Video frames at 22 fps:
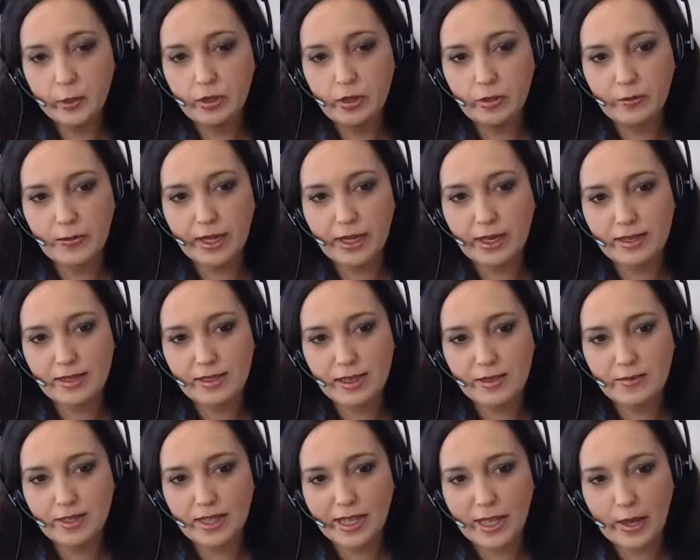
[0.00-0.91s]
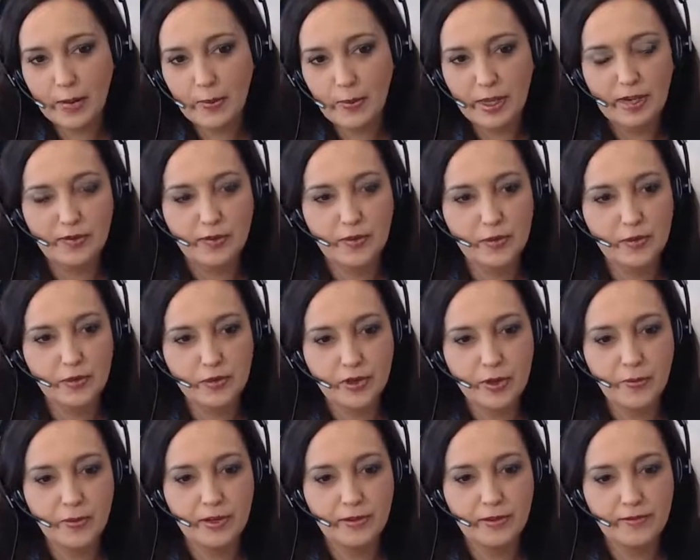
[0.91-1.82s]
because if there's
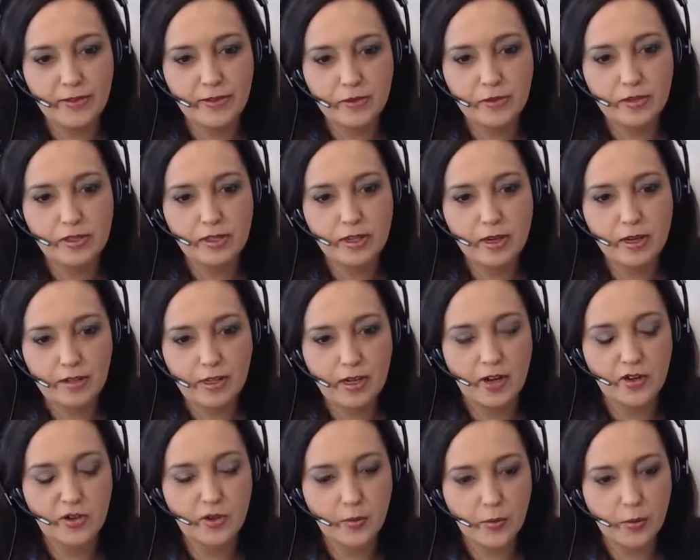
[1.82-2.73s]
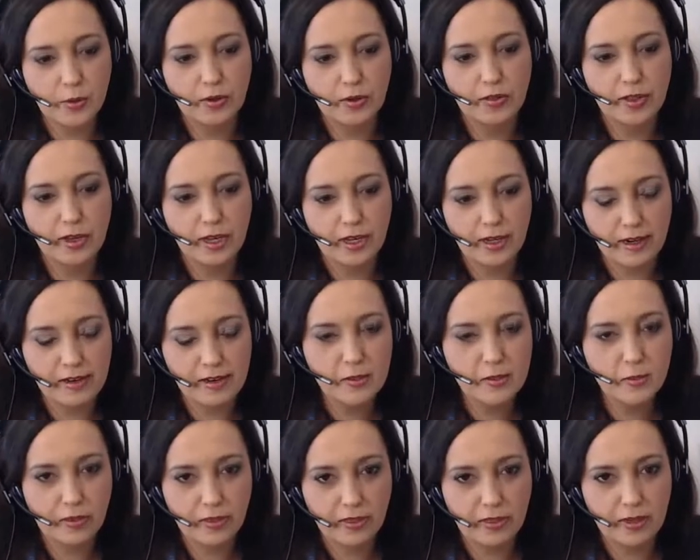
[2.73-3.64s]
Drip and Infusionsoft and Entreport that
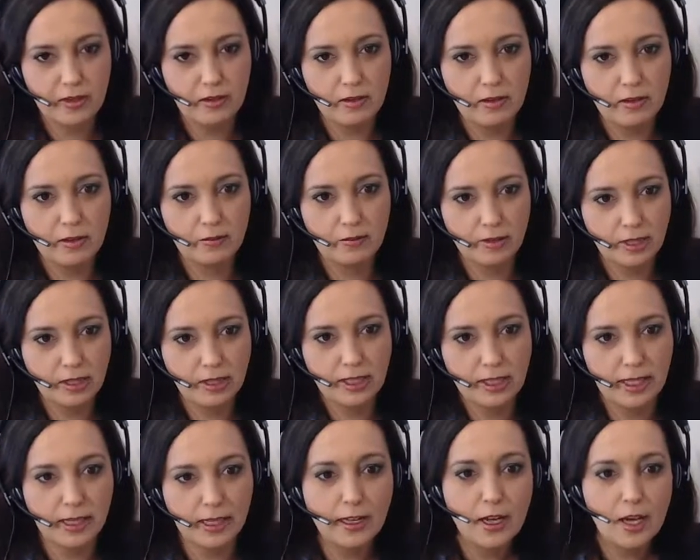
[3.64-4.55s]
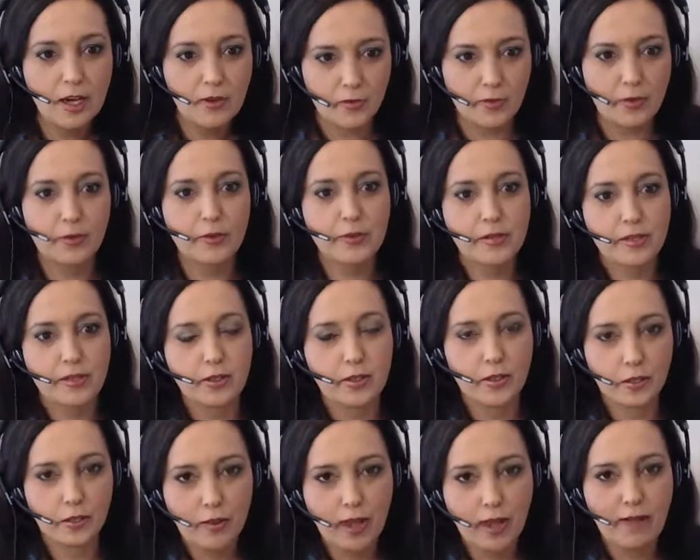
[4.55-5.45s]
connects with it, you can really, for those that
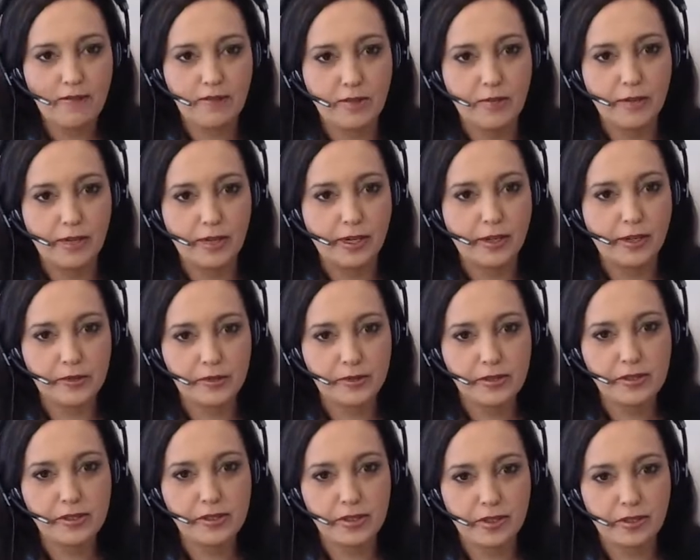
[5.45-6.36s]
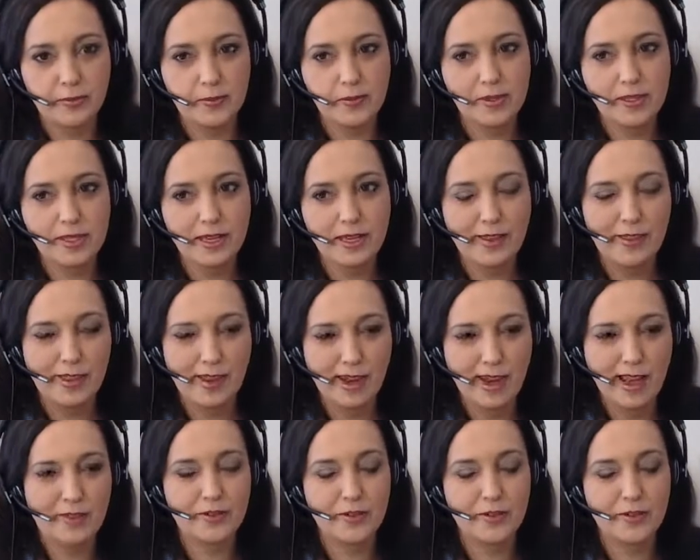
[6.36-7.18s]
do have the bigger systems that haven't